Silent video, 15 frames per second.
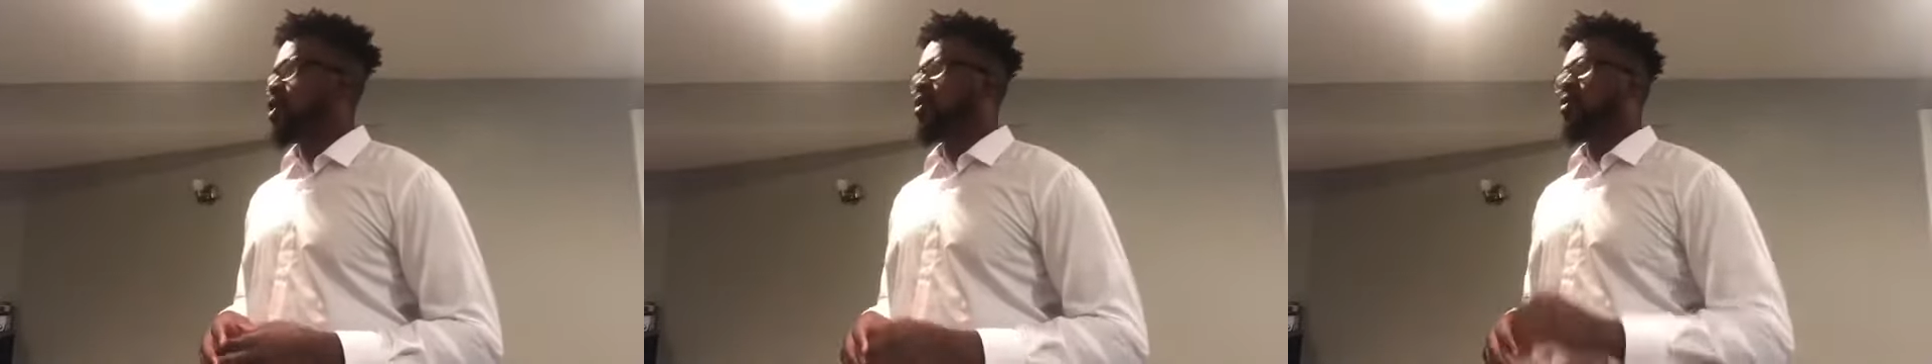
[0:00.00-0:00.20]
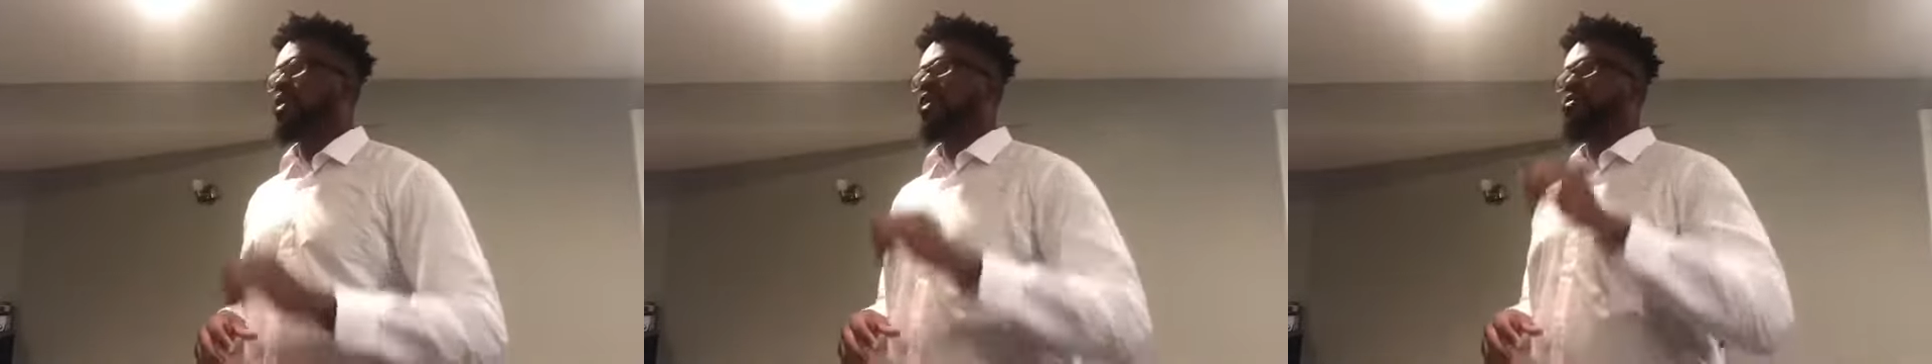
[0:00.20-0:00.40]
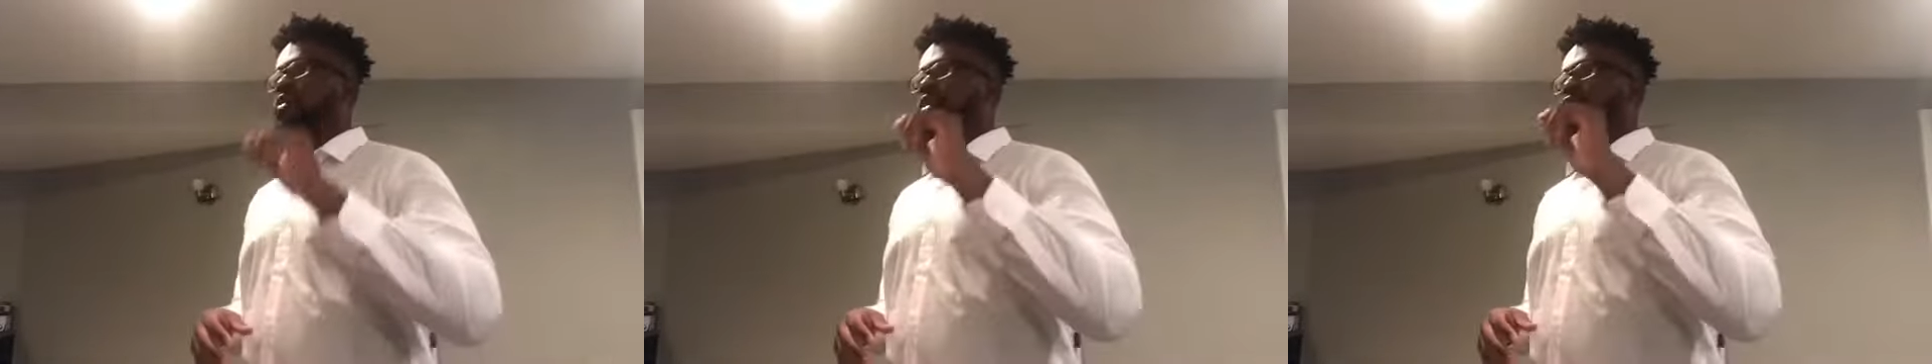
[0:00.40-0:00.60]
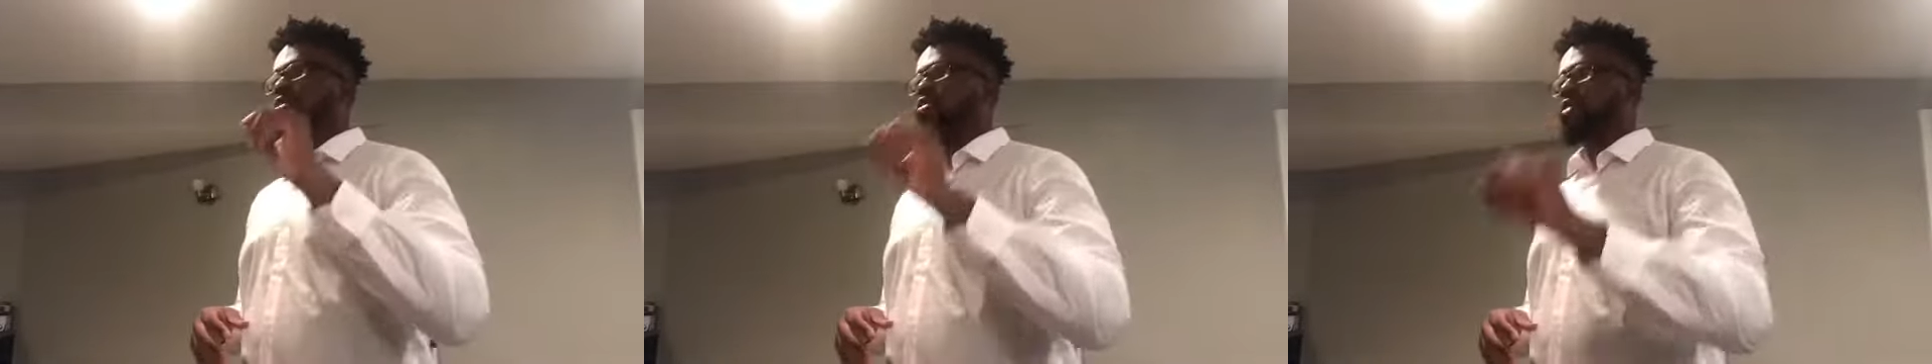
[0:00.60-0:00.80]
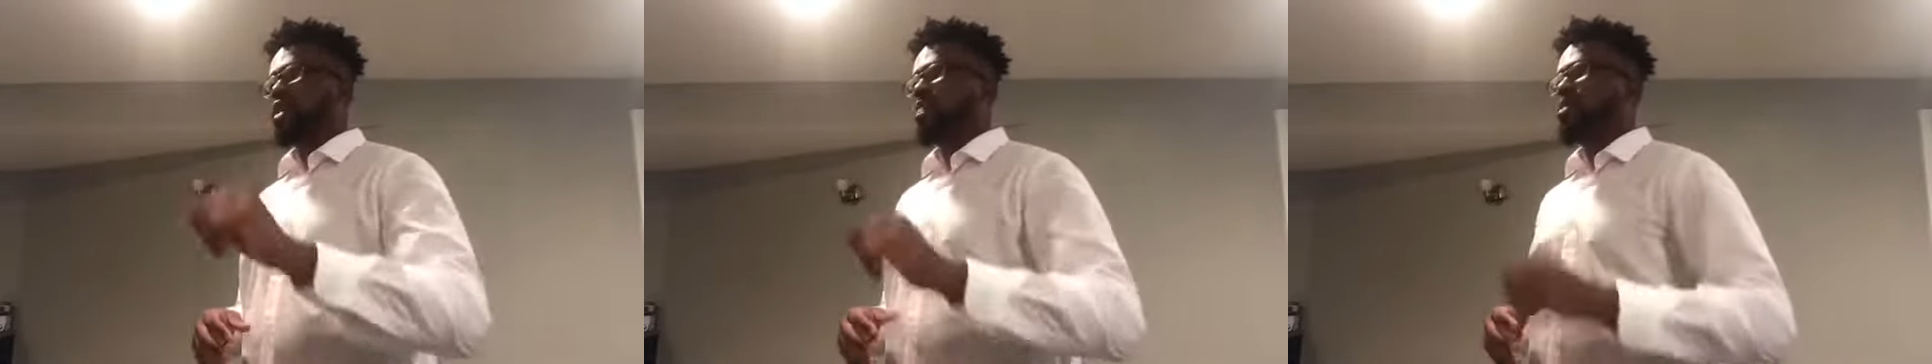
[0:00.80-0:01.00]
We have seen your
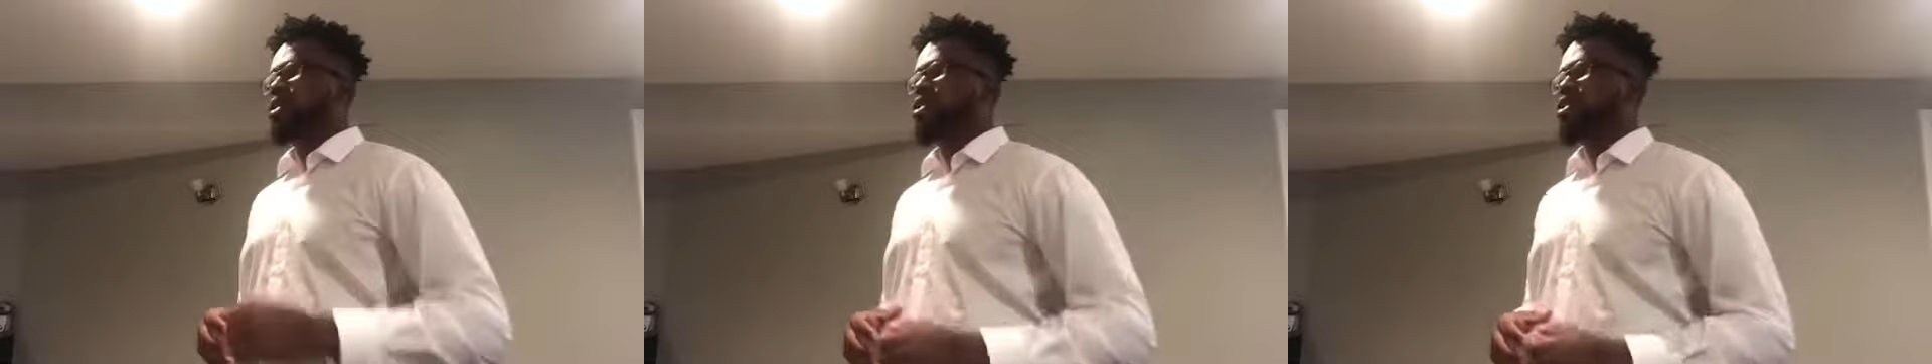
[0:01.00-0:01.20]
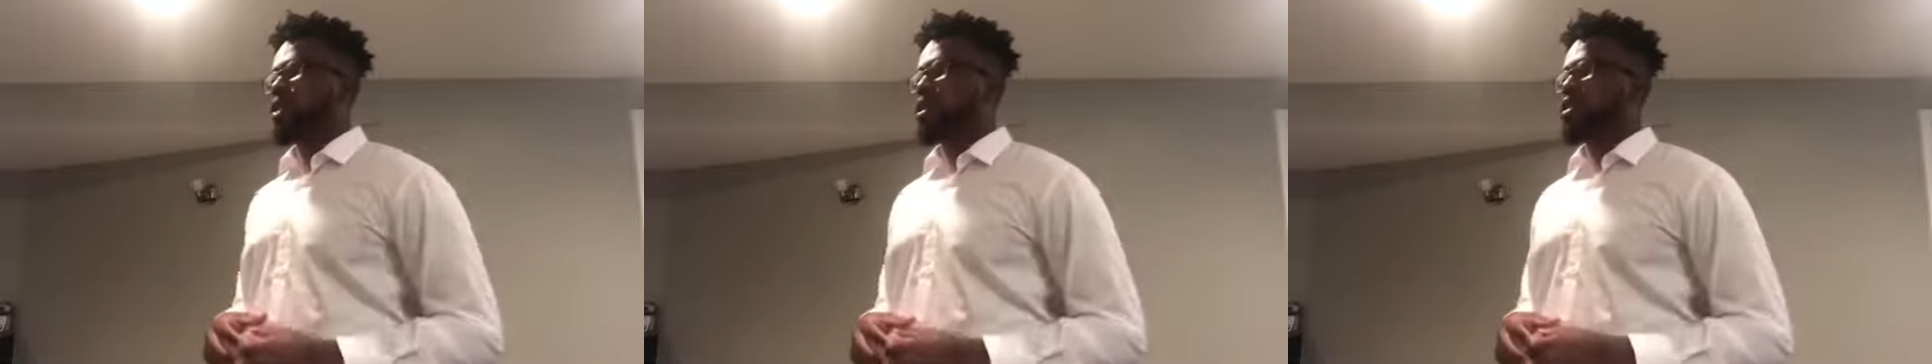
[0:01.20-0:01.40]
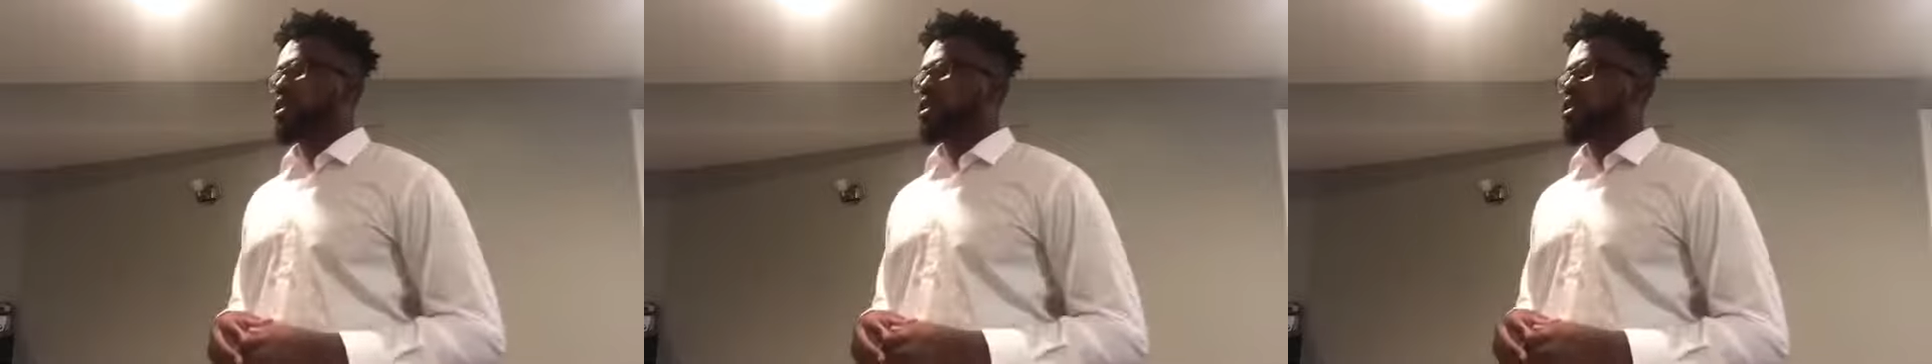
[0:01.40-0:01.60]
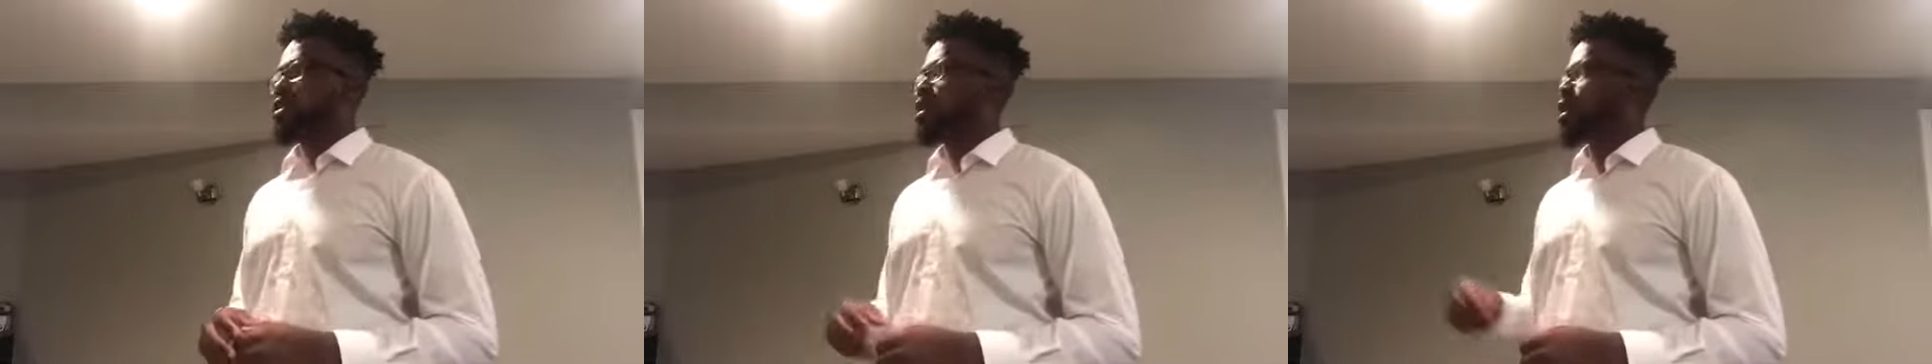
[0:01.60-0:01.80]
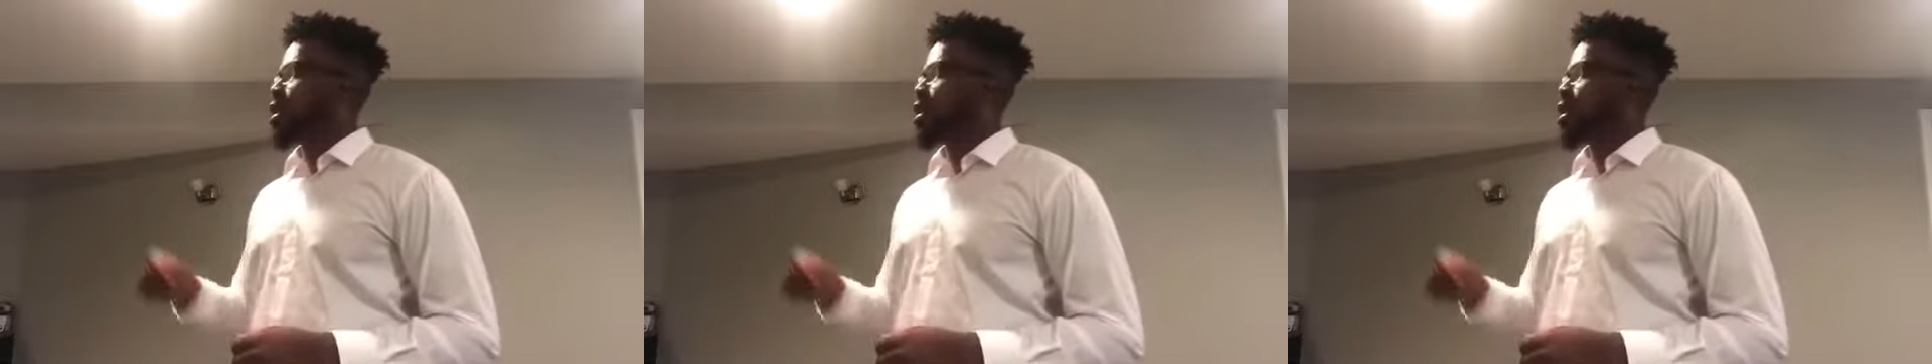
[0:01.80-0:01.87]
demonstrations.